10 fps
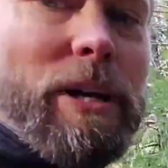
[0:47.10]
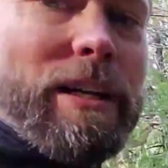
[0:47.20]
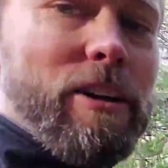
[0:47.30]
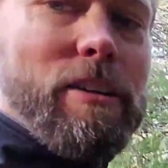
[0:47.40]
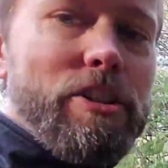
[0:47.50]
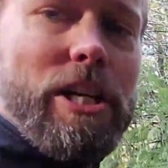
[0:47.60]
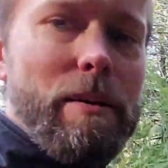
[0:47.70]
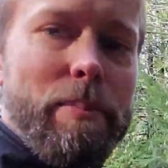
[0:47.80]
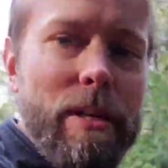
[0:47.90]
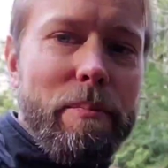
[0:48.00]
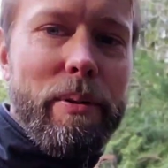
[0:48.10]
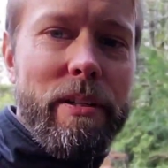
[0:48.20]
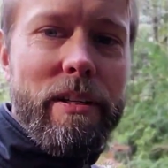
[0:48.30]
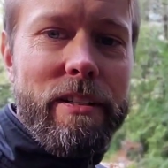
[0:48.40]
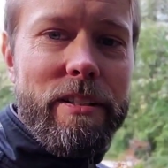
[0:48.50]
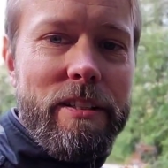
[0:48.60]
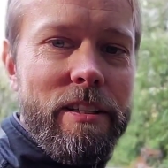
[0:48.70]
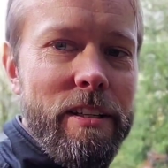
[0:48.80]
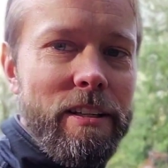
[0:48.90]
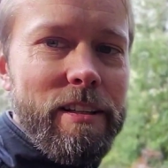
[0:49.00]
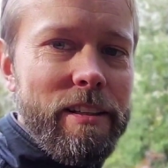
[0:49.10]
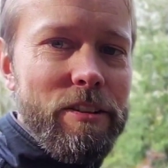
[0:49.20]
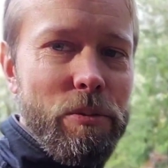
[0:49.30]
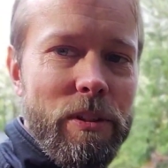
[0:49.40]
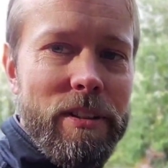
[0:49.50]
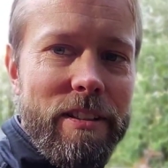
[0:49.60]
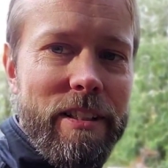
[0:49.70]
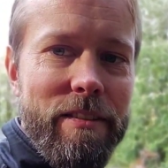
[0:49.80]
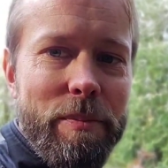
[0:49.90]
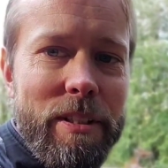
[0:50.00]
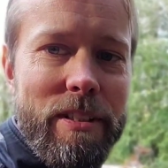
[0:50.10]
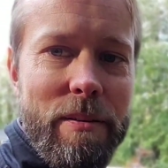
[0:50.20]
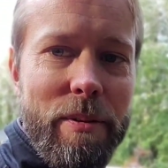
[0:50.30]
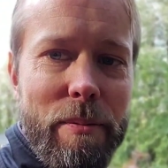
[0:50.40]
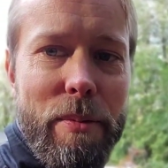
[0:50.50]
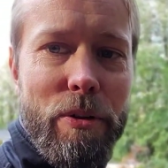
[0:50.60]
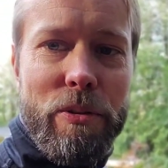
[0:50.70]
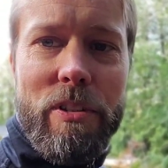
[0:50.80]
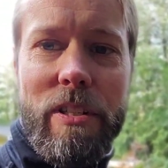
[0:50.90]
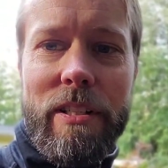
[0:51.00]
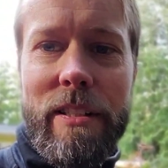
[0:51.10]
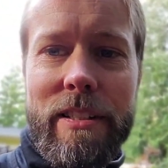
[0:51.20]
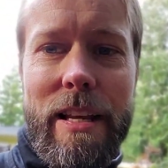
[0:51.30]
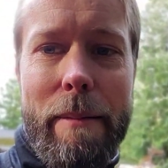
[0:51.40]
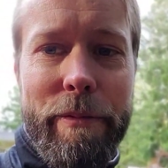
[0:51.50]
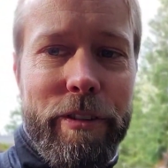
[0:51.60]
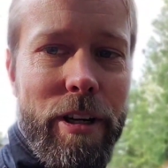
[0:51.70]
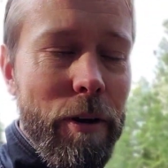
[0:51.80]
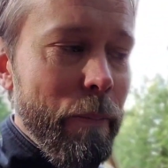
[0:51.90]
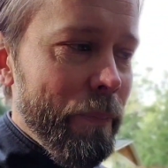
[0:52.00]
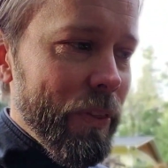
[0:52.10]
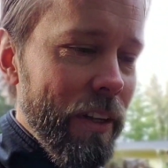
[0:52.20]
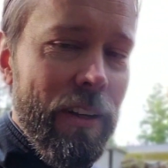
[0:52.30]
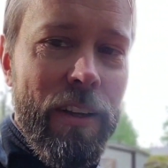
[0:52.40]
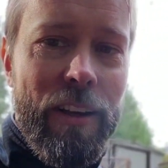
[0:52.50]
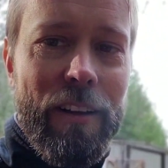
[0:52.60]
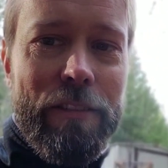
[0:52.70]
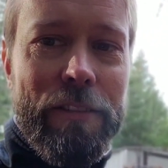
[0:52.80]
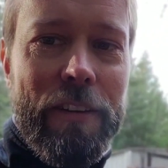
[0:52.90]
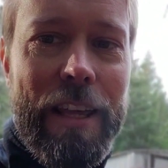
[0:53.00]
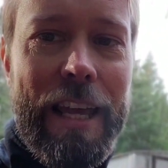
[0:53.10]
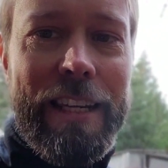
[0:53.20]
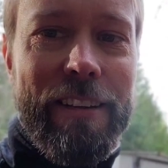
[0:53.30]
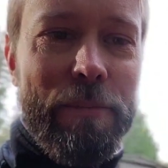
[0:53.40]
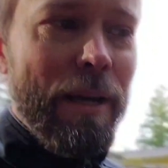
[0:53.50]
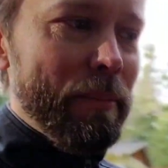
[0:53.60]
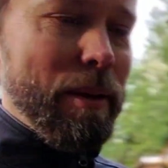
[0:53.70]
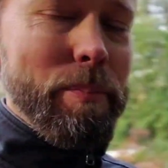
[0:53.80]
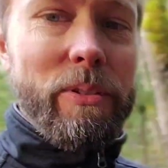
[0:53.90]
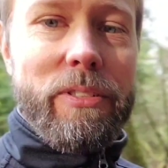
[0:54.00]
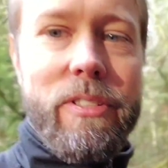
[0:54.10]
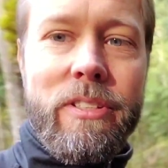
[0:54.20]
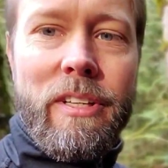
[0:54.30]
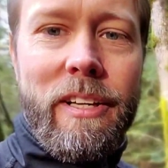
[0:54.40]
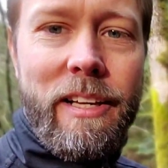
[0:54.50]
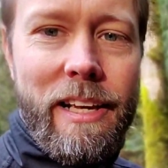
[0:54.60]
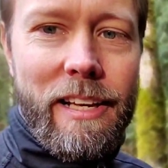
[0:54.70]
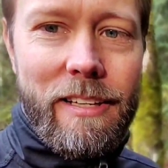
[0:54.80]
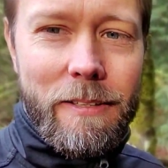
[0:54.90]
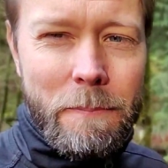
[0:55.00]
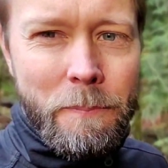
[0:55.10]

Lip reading: I call Champion because these ones give me some of the most sap flow of any of my maples. And